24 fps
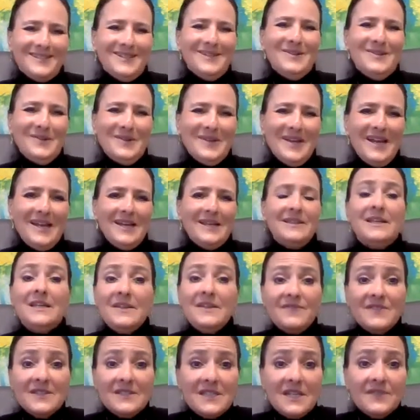Okay, and
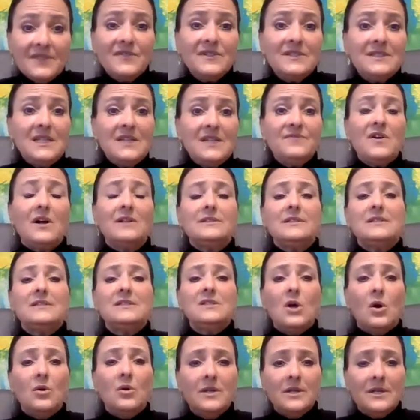if the default is
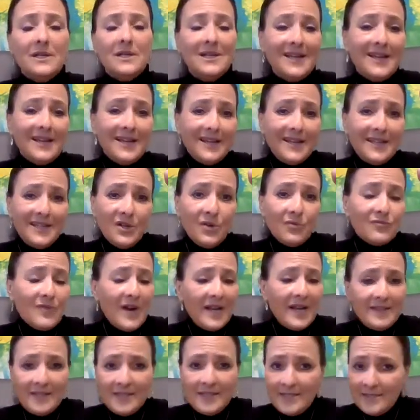go to,
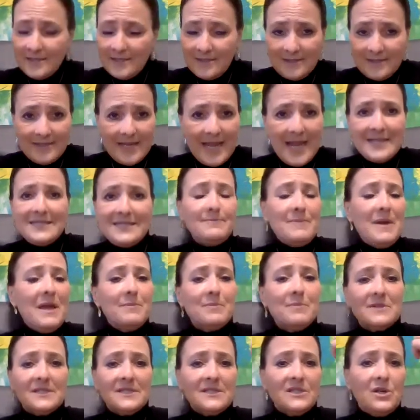write these nasty
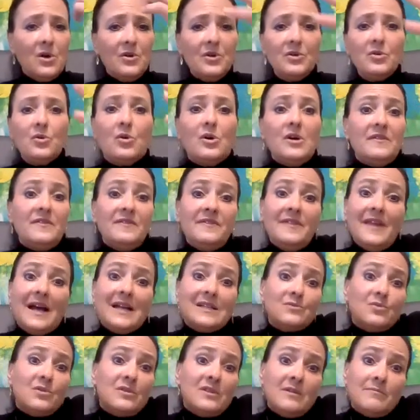papers and go to court,
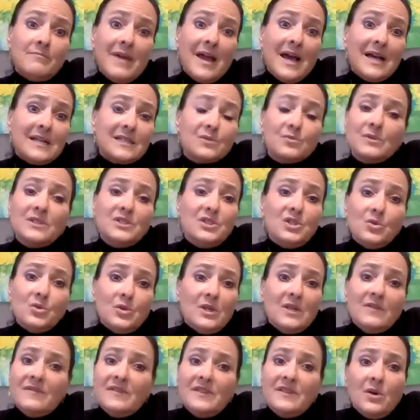that's what the mass will do,
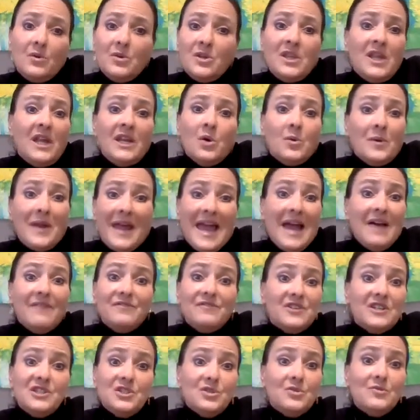even though they don't have
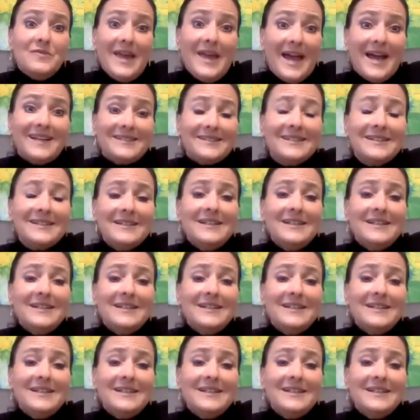to do that.